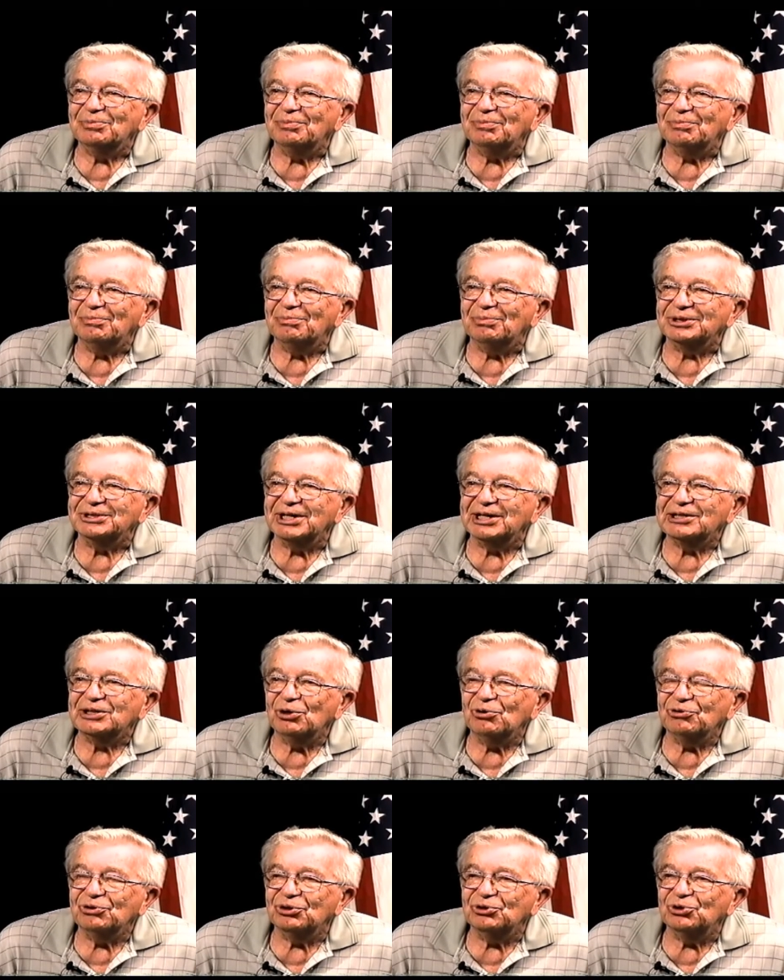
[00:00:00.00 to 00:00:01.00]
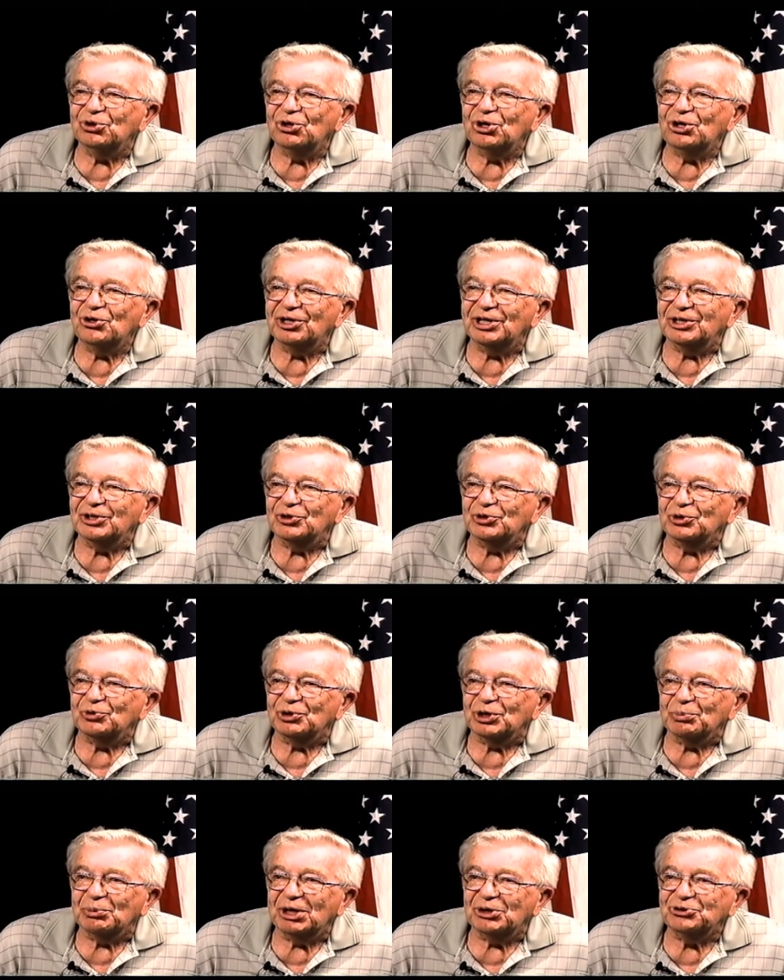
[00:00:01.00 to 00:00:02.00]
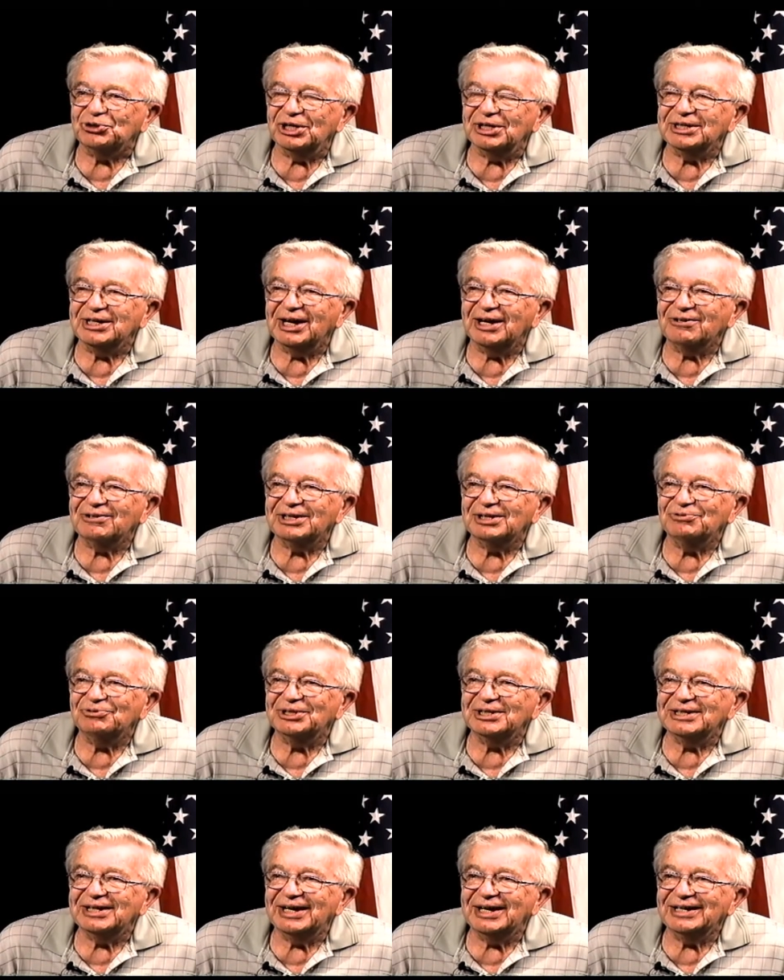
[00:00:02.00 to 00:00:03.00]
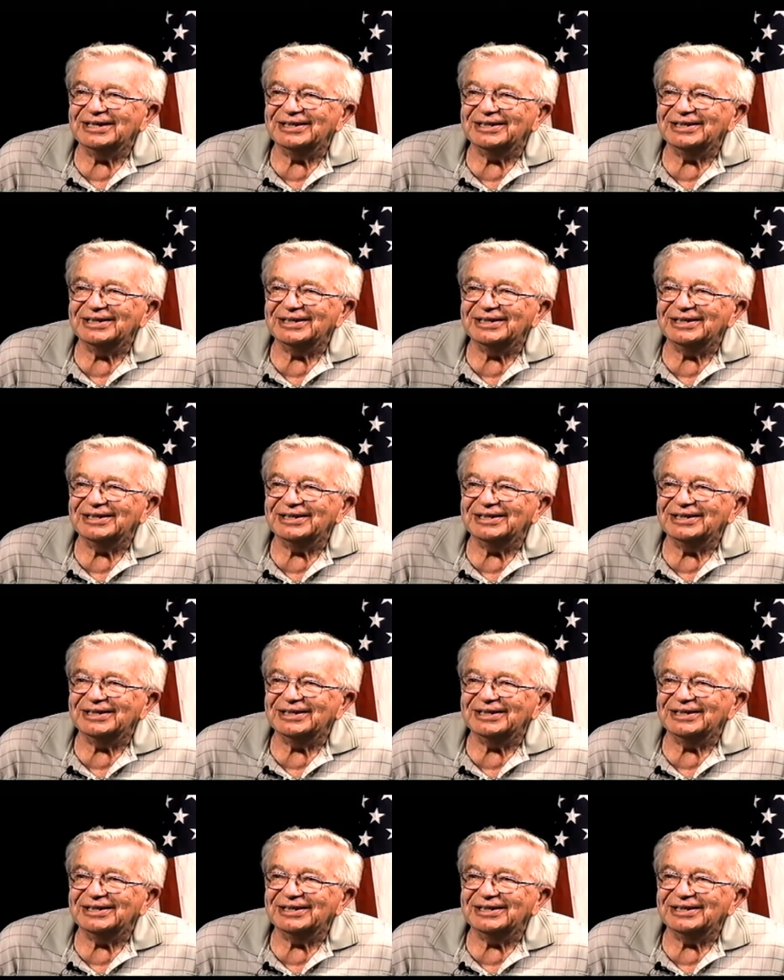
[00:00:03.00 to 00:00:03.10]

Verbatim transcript: But they closed the door, and there was about 10 guys left in line.